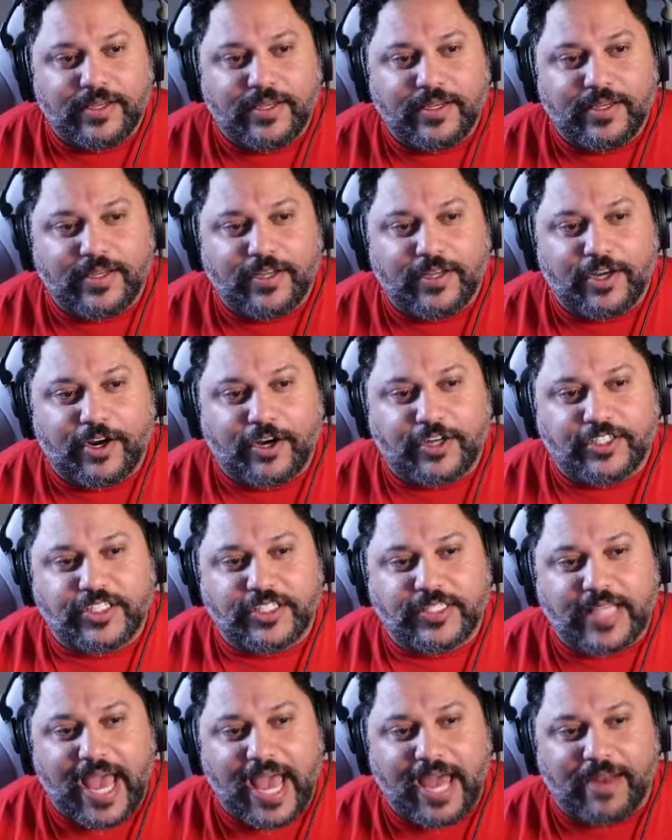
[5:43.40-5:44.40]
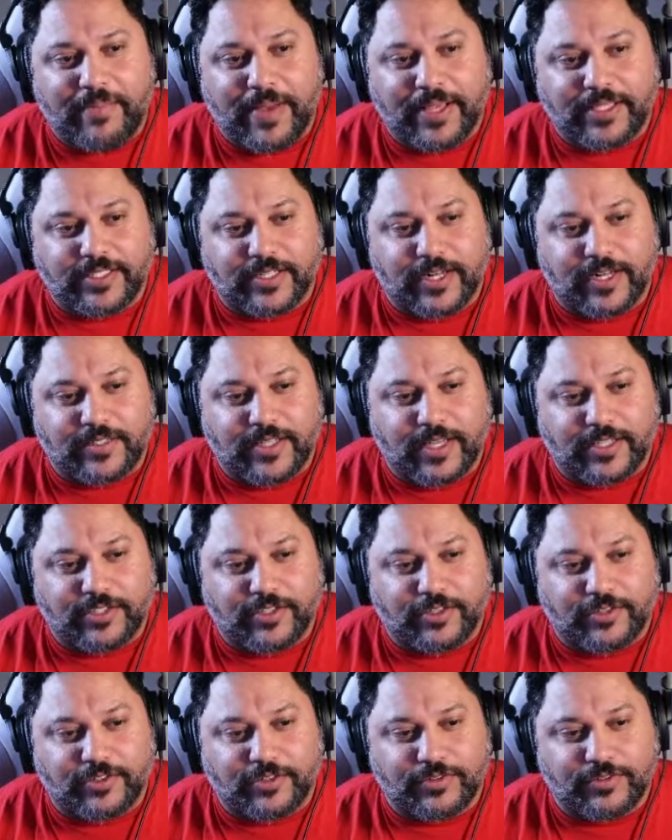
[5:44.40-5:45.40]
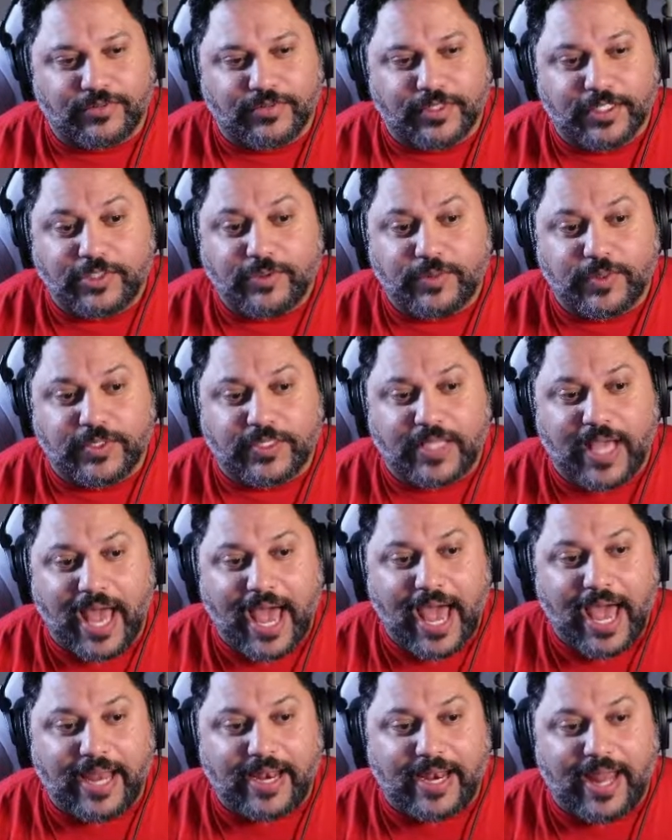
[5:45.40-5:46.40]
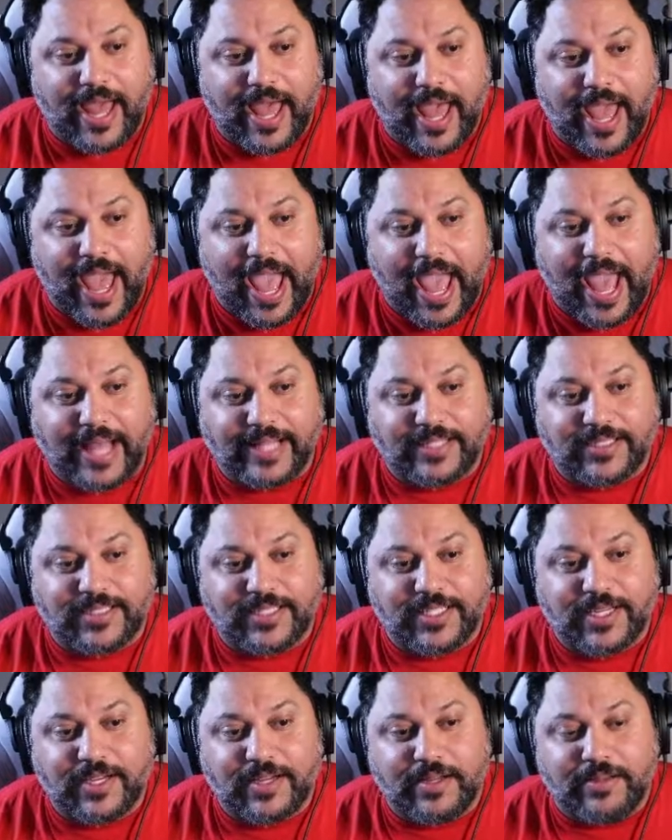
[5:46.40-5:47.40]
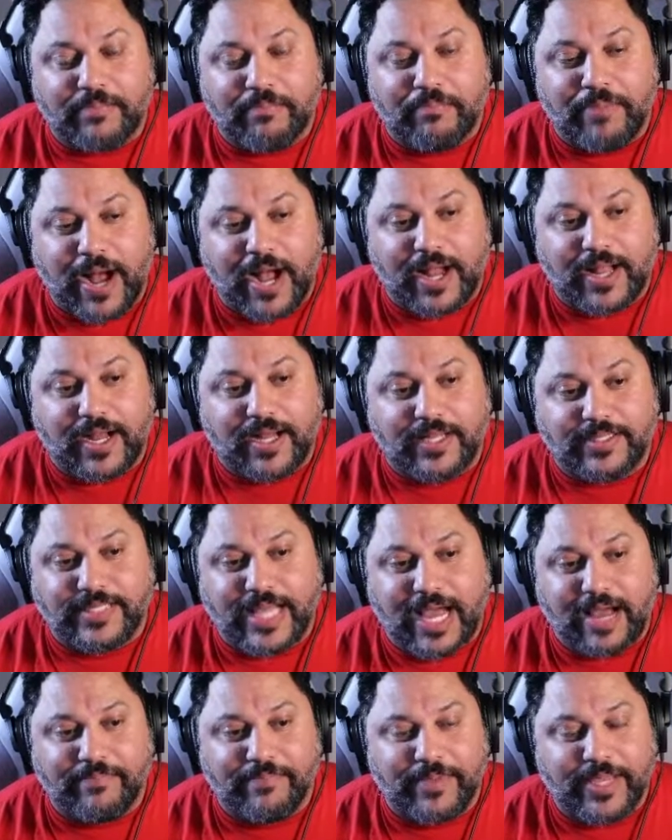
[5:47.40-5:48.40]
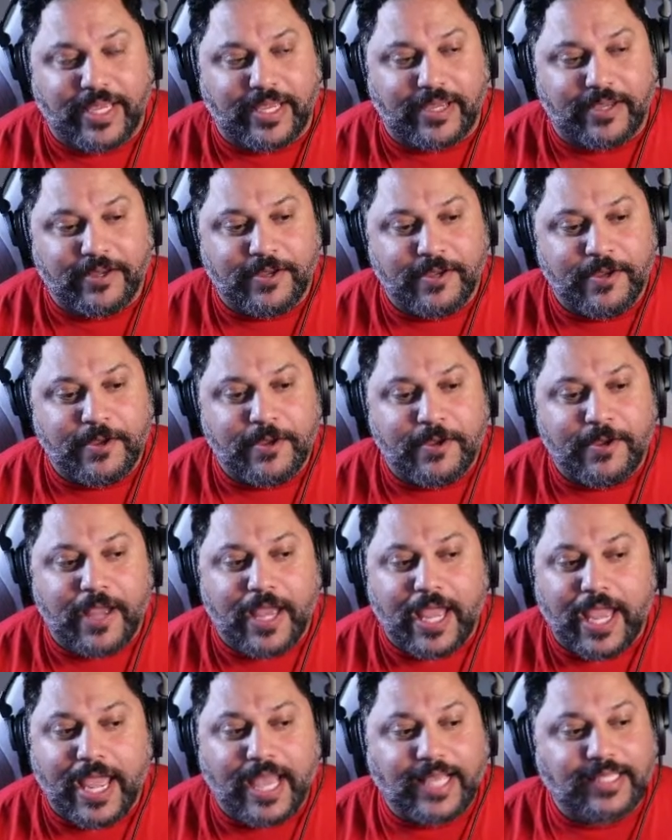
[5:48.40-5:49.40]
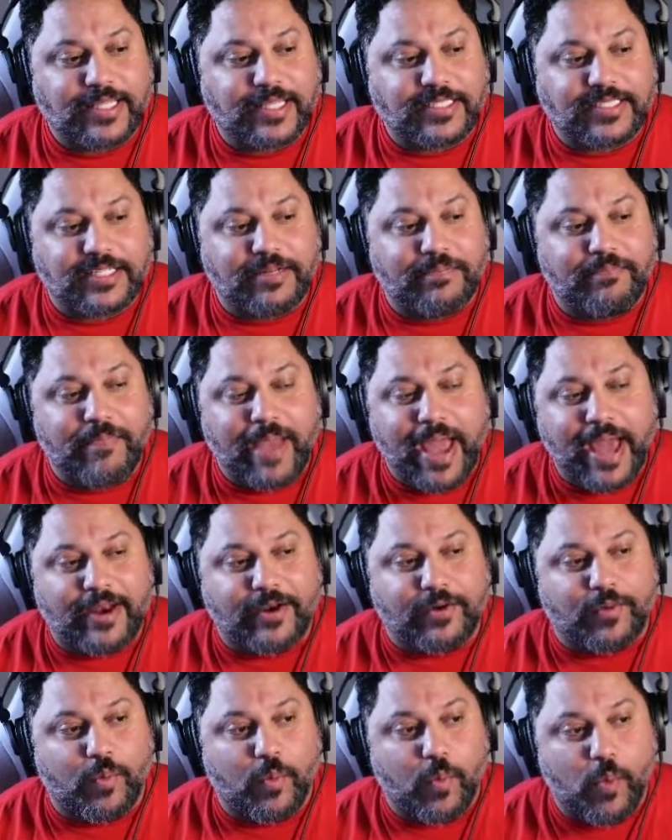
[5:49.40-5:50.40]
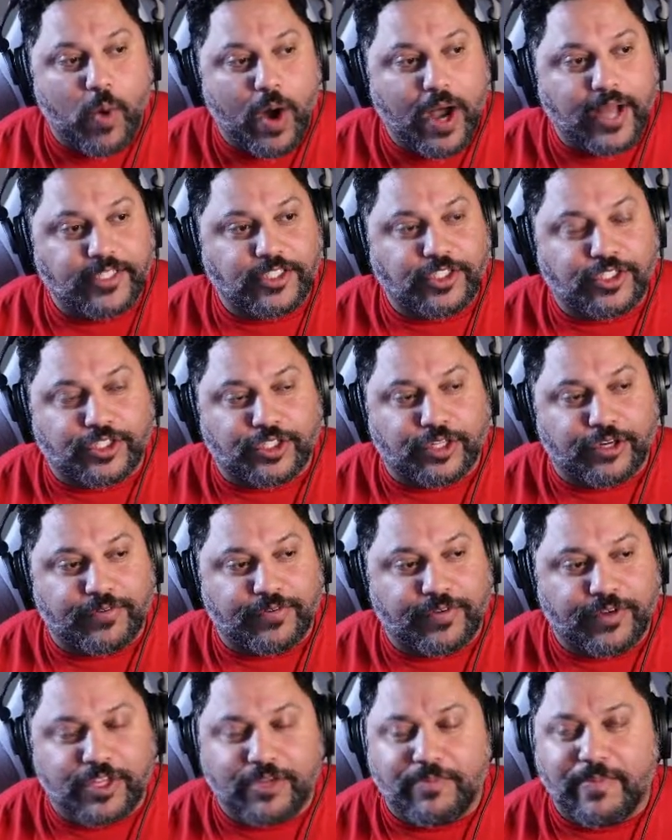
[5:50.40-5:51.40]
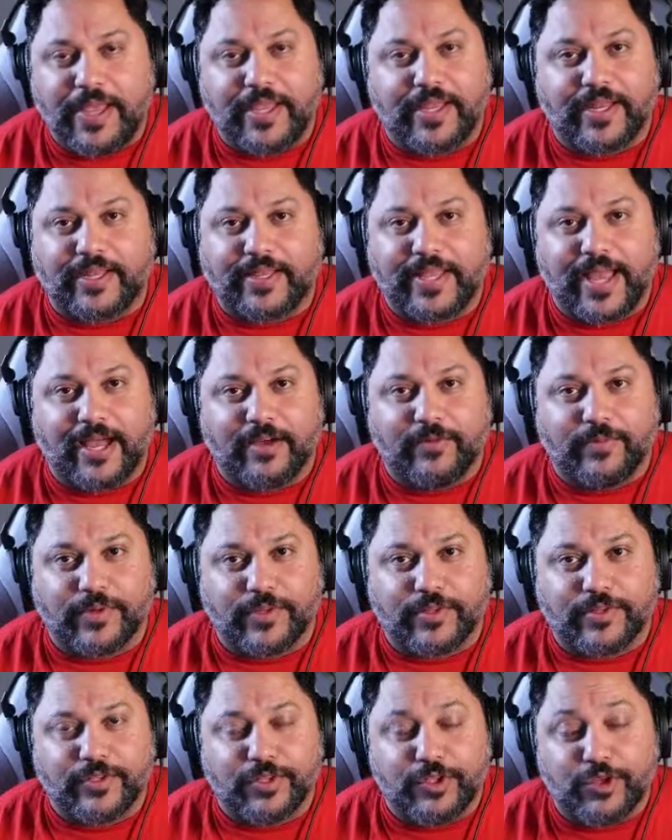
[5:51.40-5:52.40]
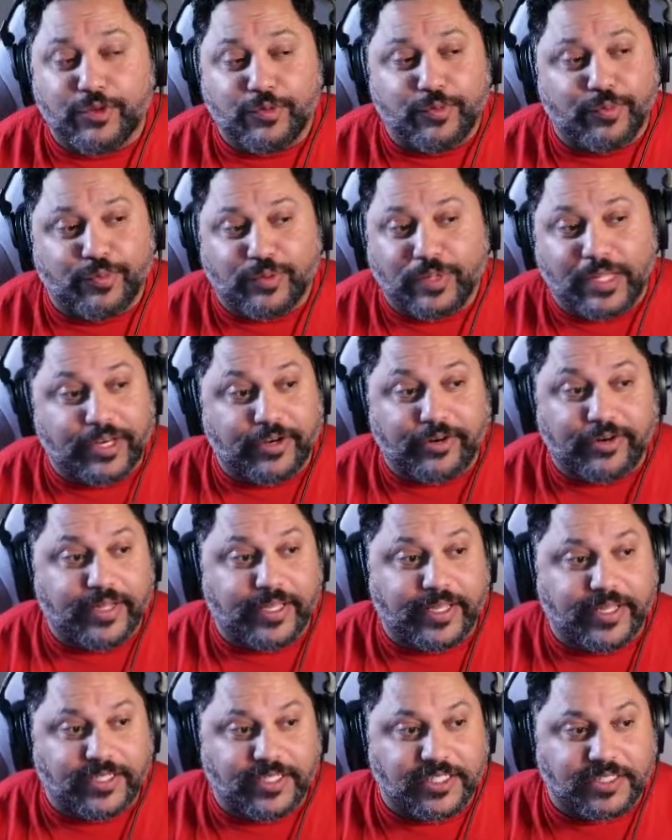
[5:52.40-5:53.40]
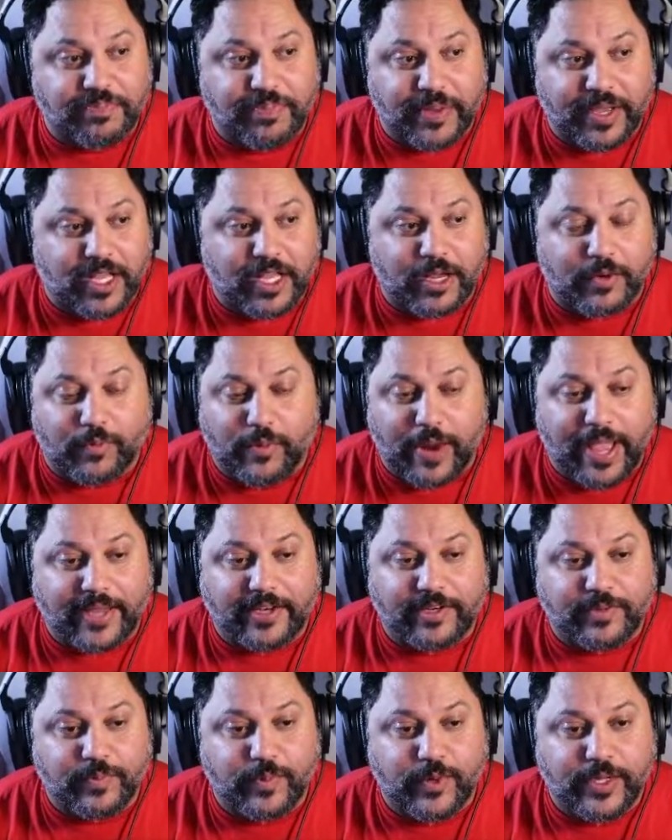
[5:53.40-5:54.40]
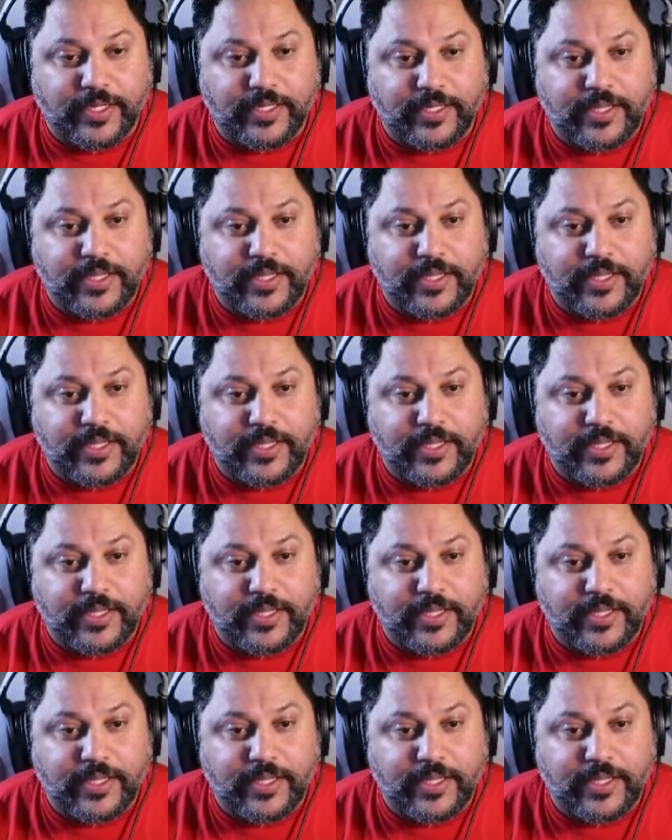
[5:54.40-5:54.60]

hers is at Mastodon.social. This one's at antabaka.me. It doesn't matter what server you make an account with. You literally can just pick a random one,